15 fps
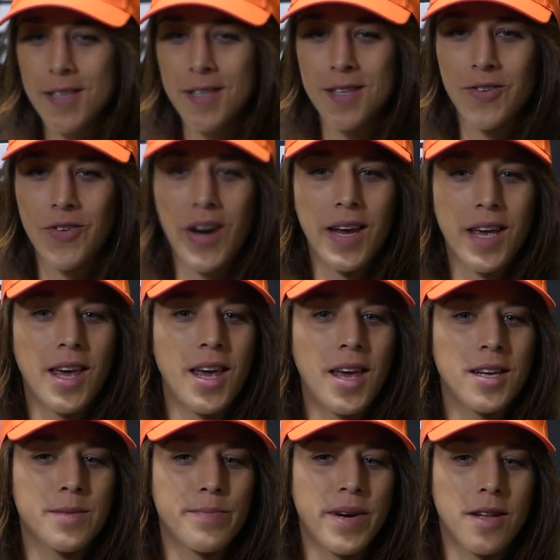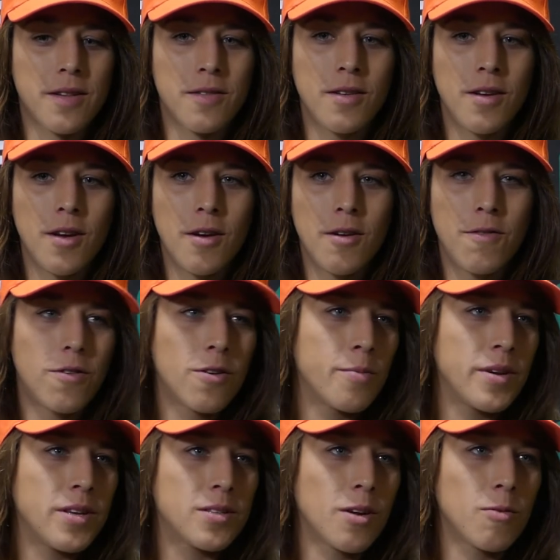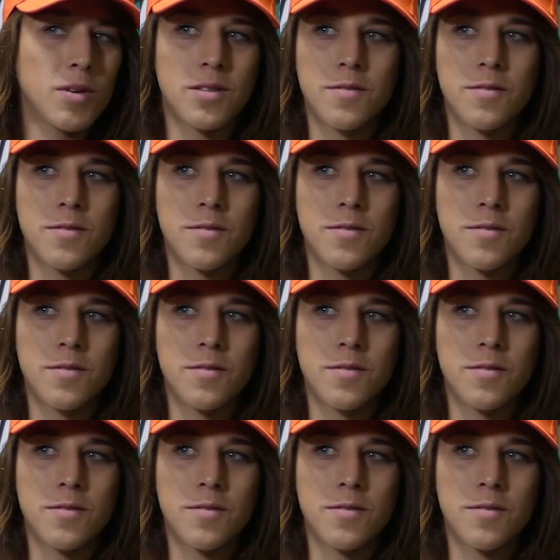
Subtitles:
in the rankings, but for me it's always